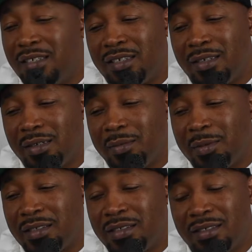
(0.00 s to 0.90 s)

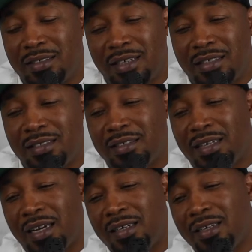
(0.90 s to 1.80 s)
I just
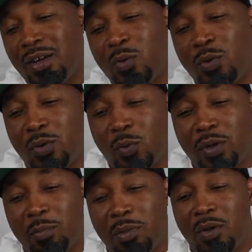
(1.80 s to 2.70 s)
kind of go where the
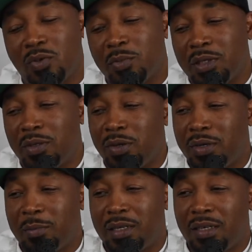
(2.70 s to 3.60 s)
wind blows me. You know what
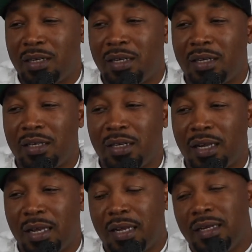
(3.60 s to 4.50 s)
I mean?
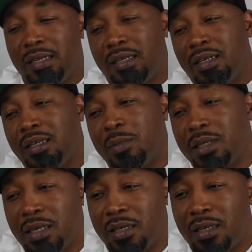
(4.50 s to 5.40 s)
In the
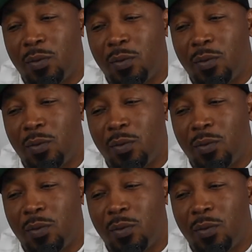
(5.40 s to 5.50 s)
beginning,